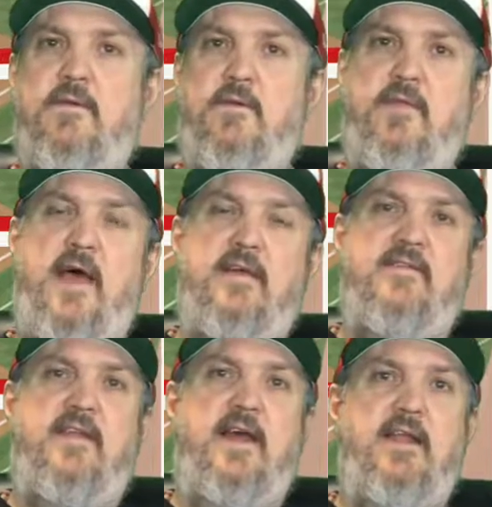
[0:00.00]

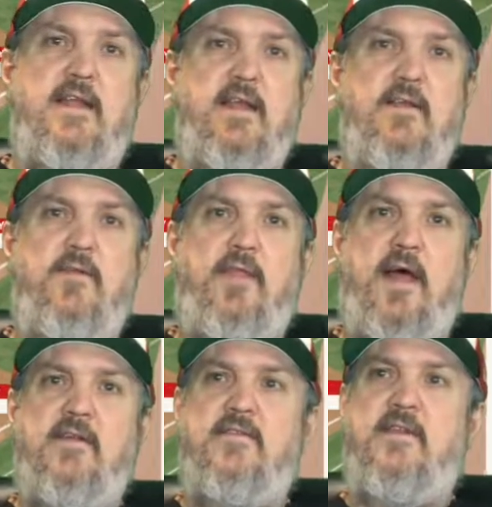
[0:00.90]

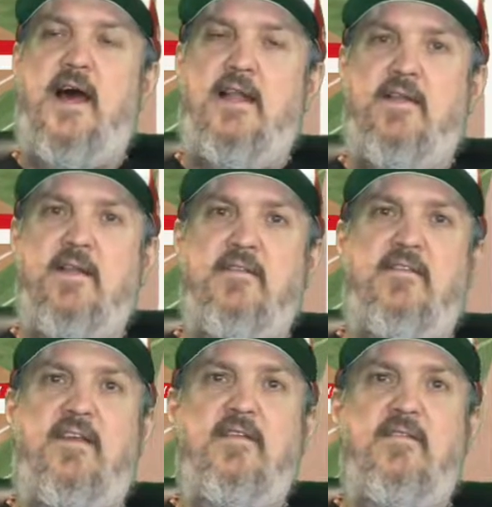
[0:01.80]
2018-2019
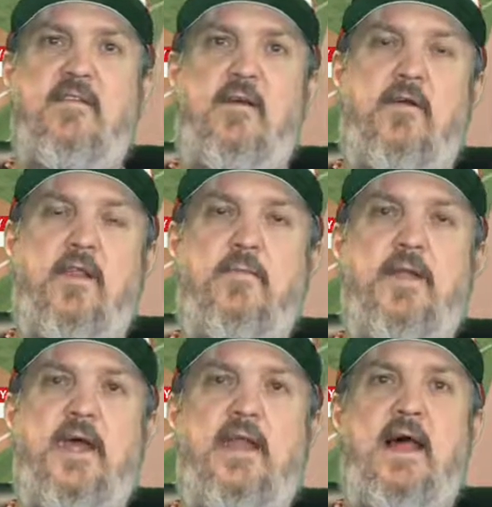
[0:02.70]
season, they're
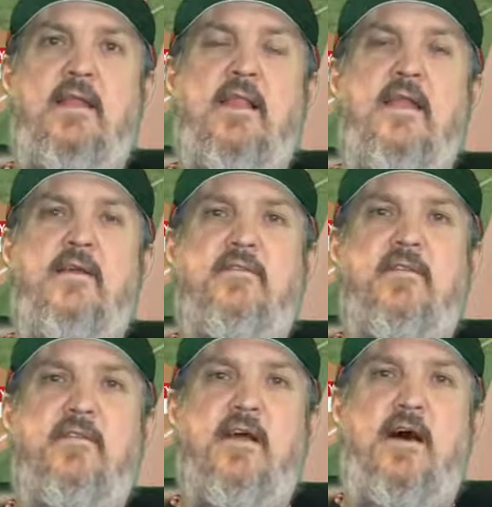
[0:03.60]
eliminating athletics
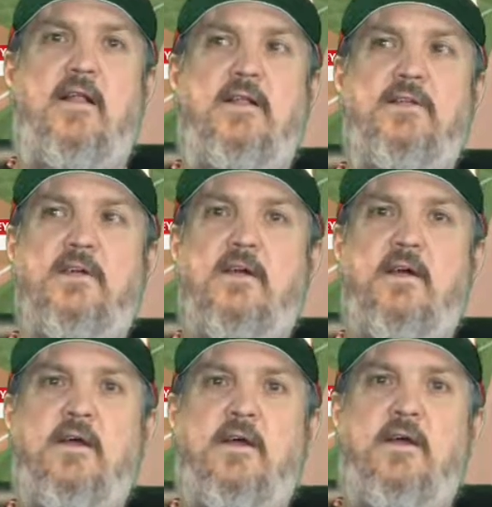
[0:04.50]
at the college.
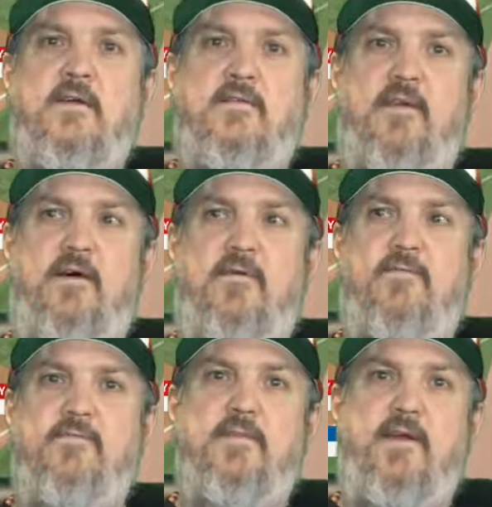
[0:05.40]
So
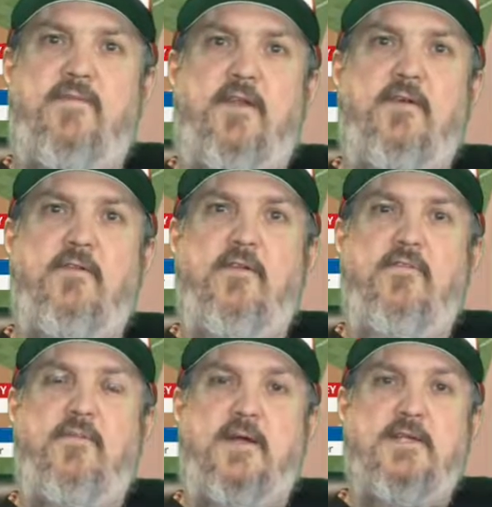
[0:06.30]
if I do
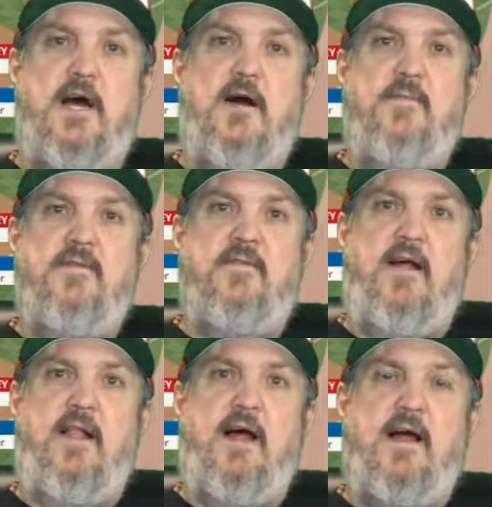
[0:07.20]
lose my job, it's
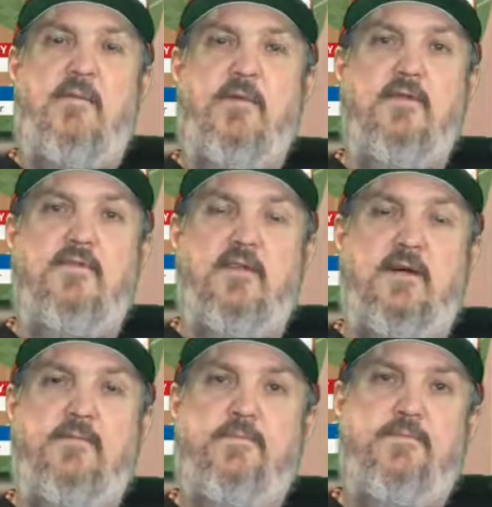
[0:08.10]
not like I'm losing
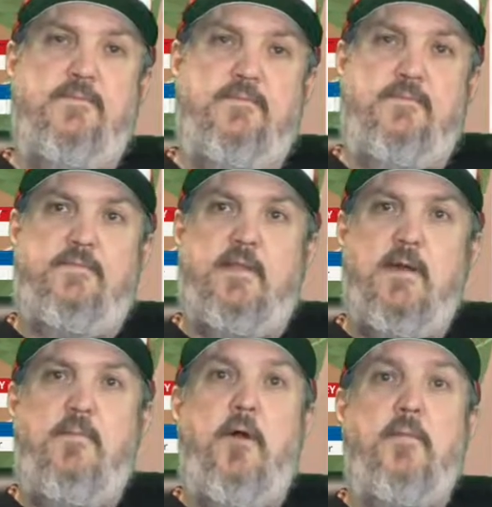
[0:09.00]

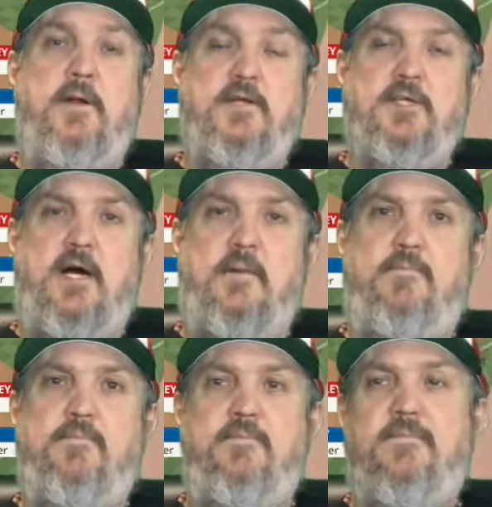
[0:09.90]
a permanent job.
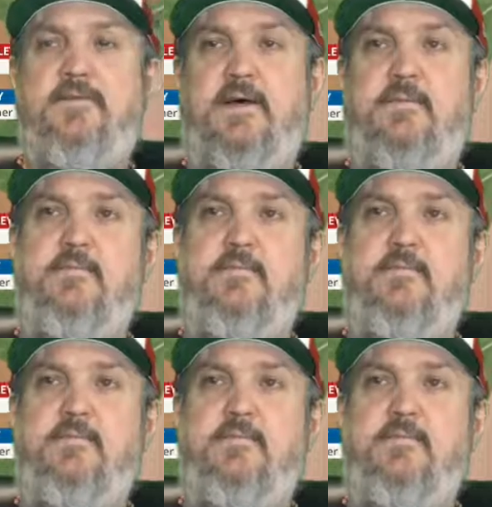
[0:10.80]
So